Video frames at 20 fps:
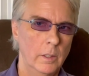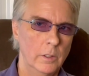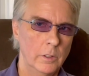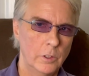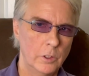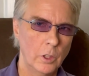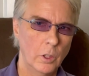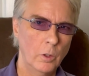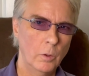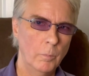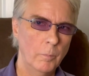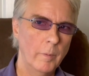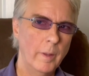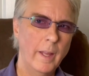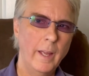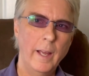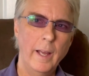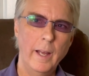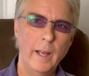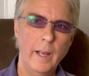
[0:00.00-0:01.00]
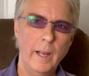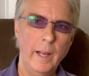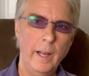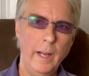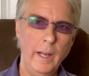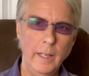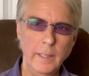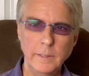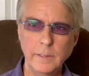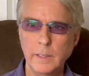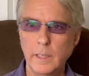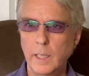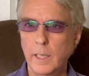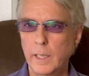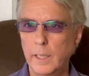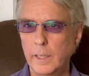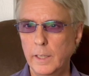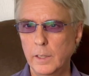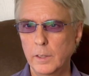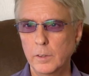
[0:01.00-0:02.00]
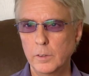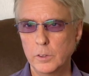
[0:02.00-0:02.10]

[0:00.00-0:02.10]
So, as I